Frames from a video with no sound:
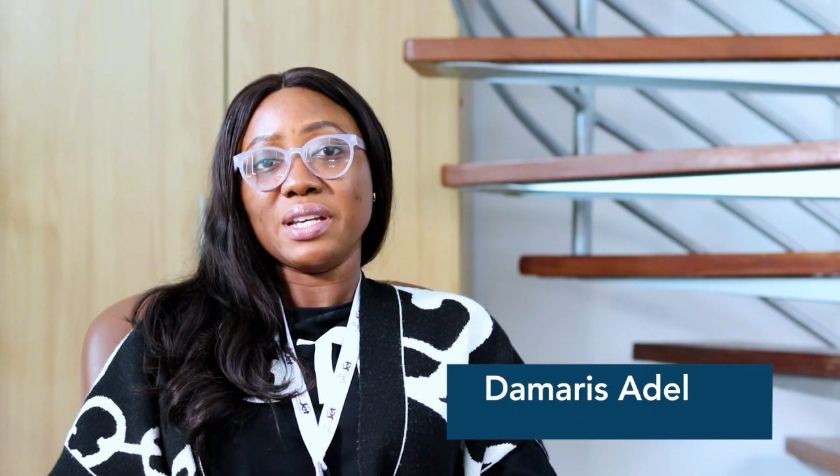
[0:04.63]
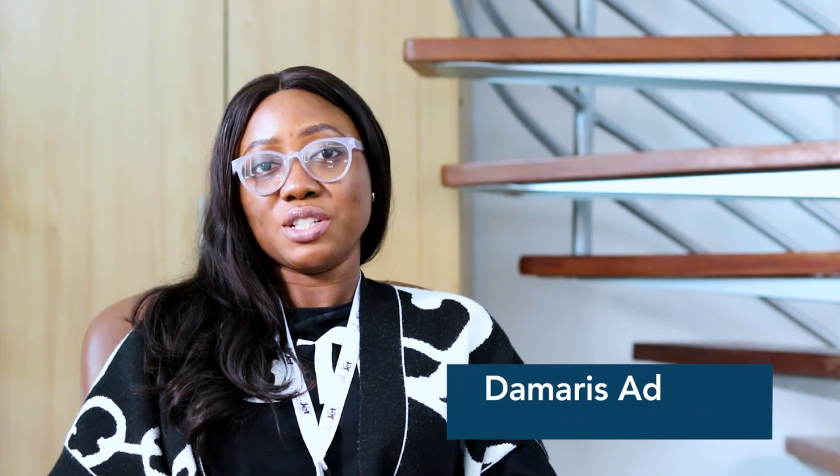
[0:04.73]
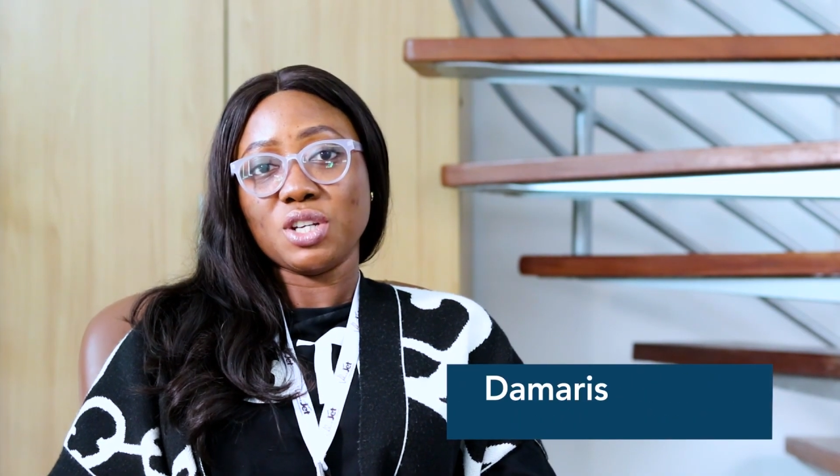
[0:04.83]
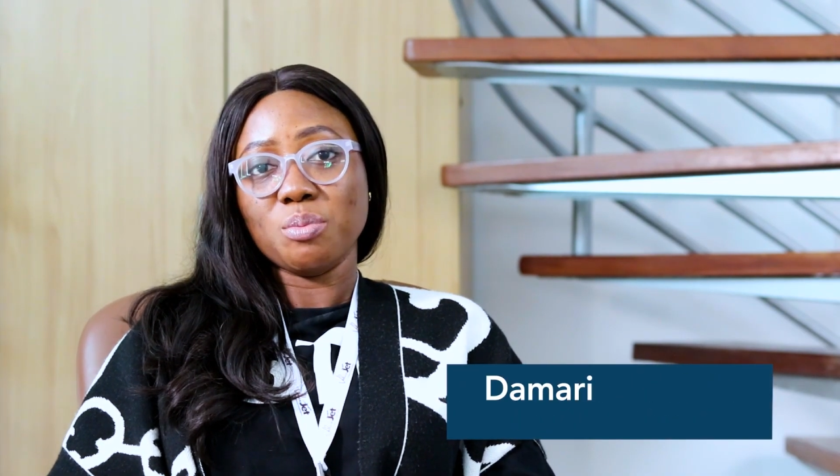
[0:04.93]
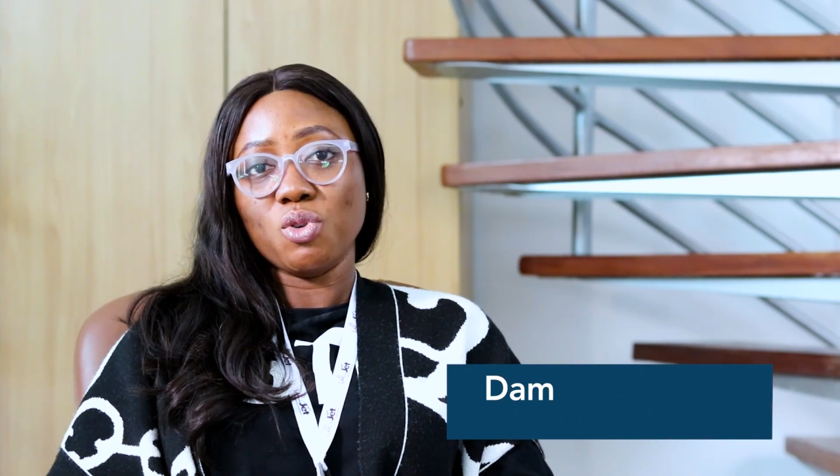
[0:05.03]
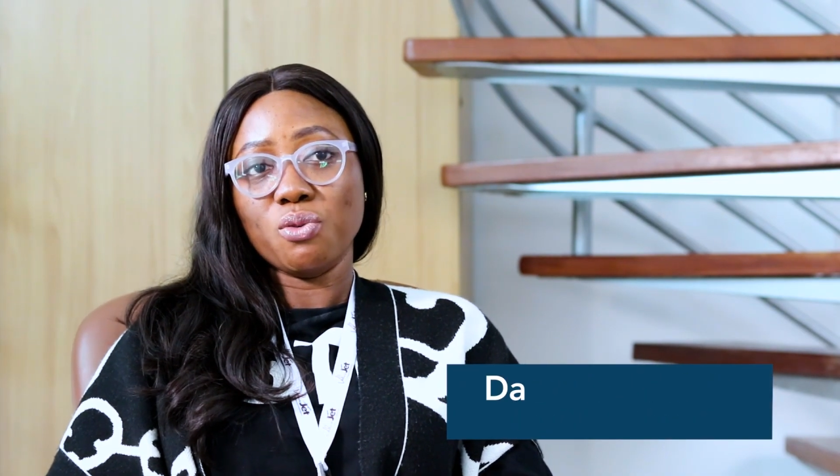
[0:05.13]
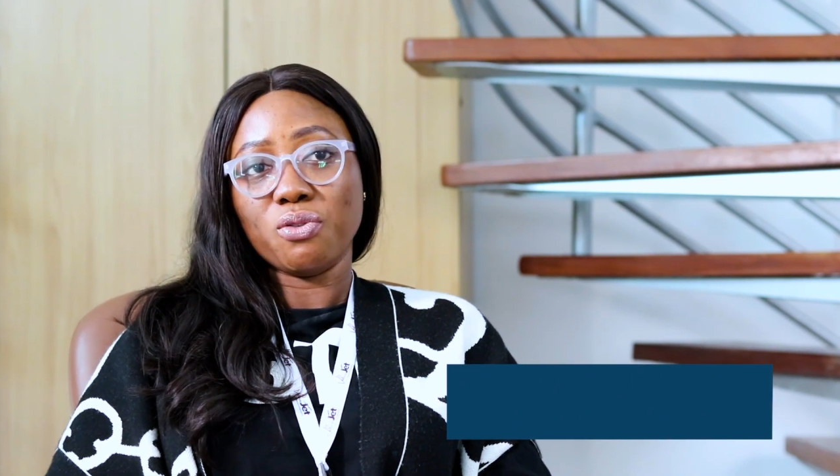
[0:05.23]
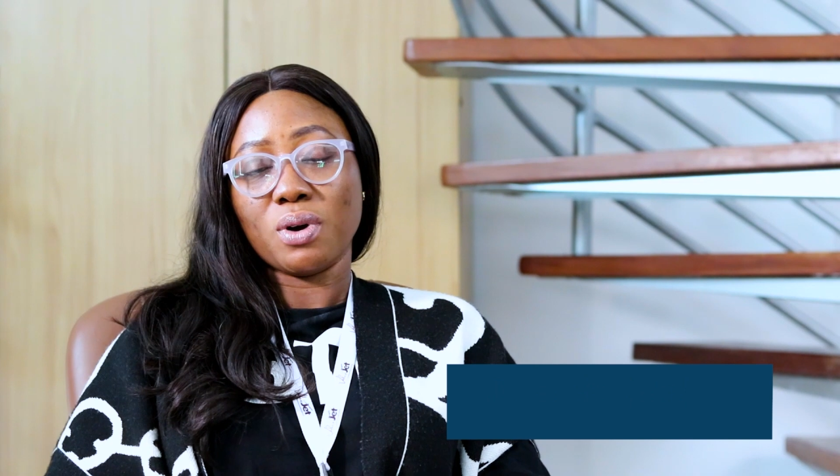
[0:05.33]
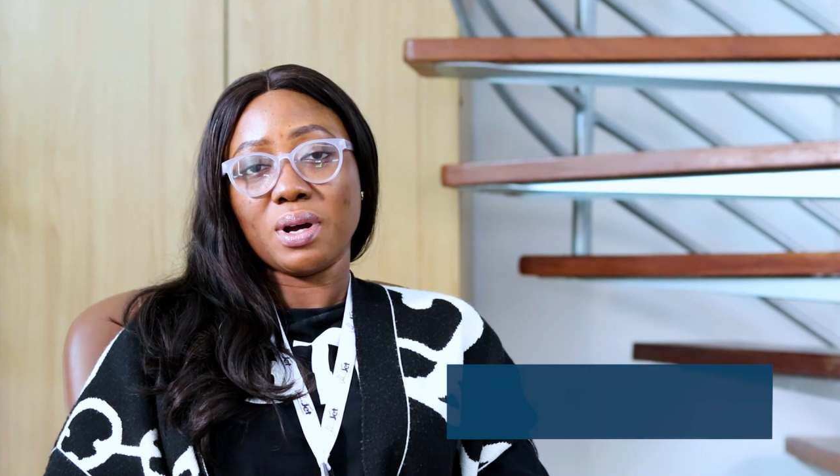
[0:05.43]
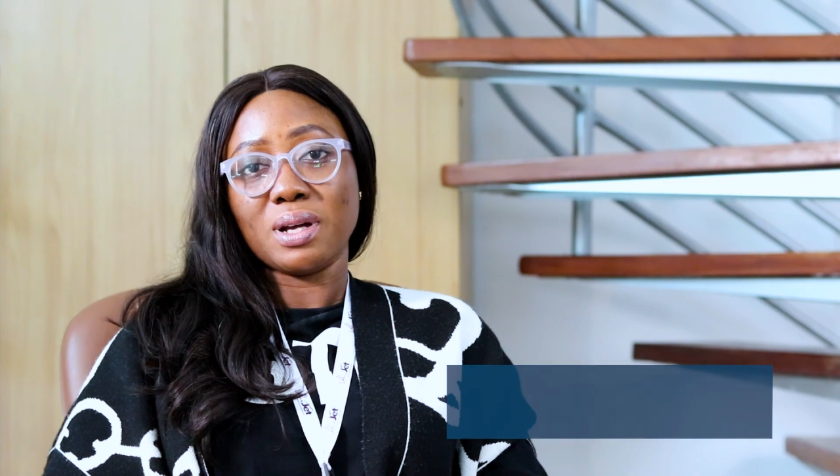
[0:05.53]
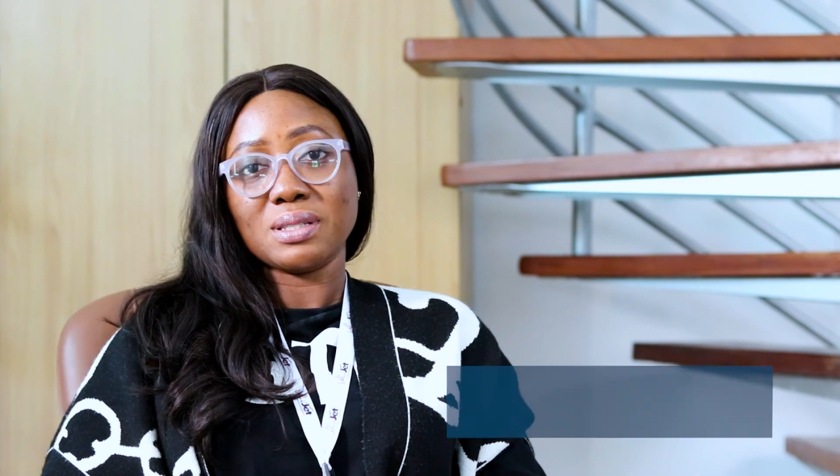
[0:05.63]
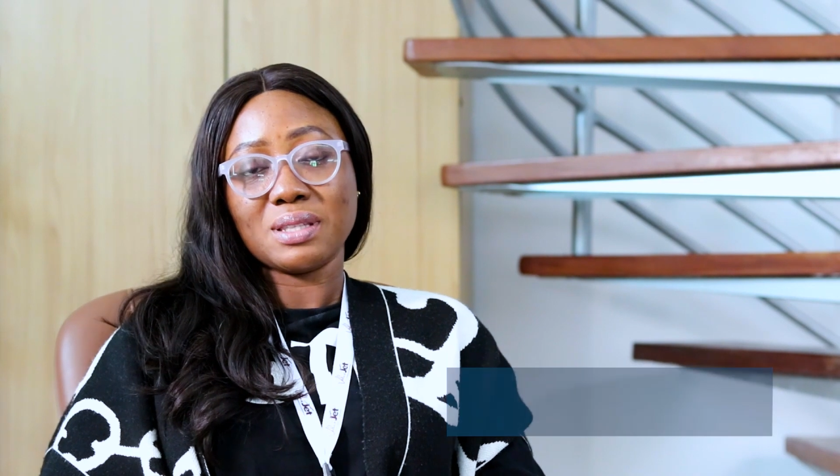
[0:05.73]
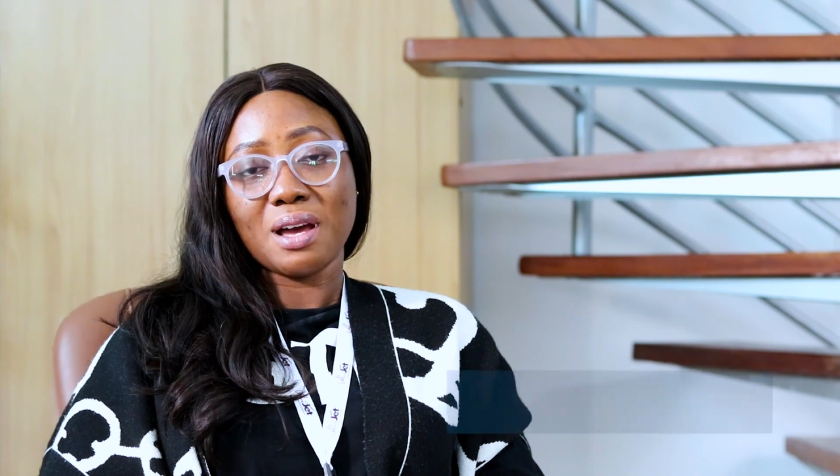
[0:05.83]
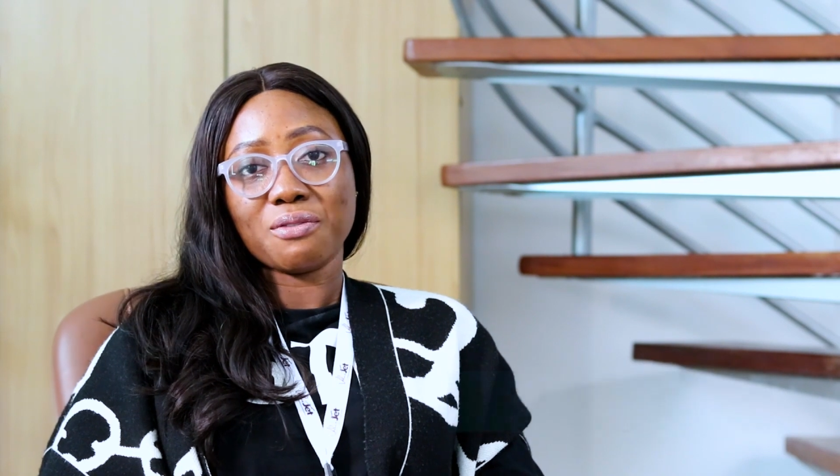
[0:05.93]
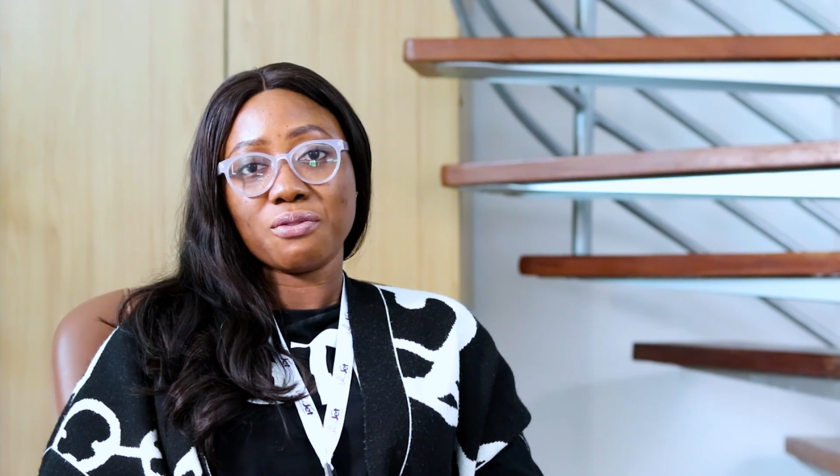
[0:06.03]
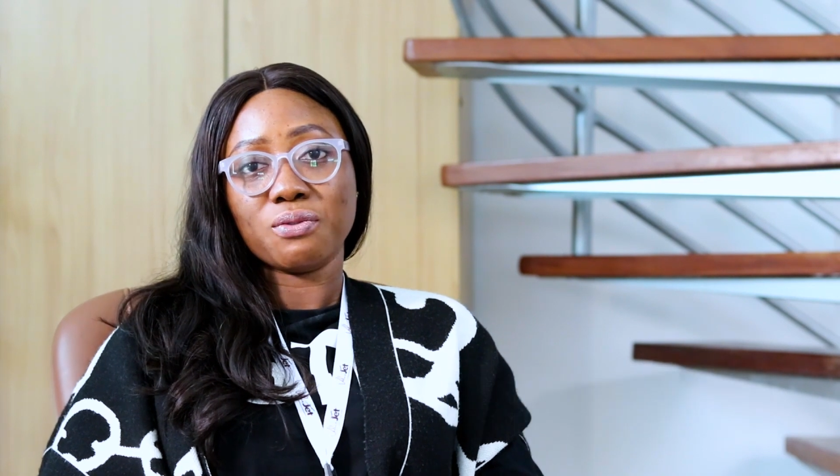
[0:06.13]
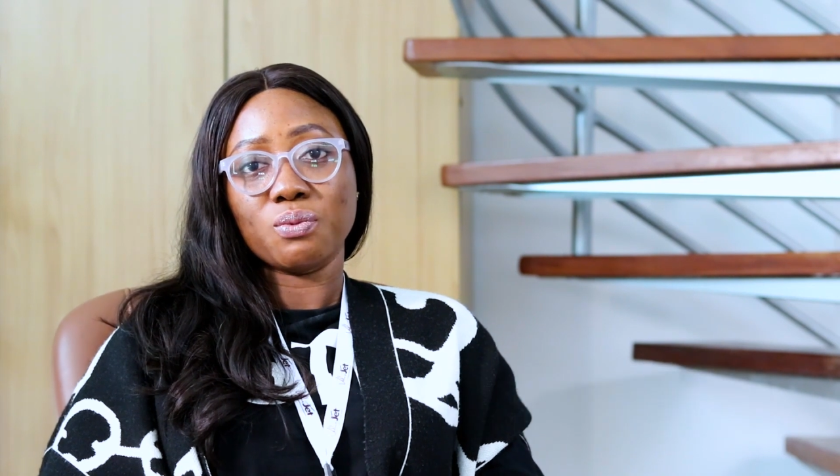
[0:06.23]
HMO for our staff,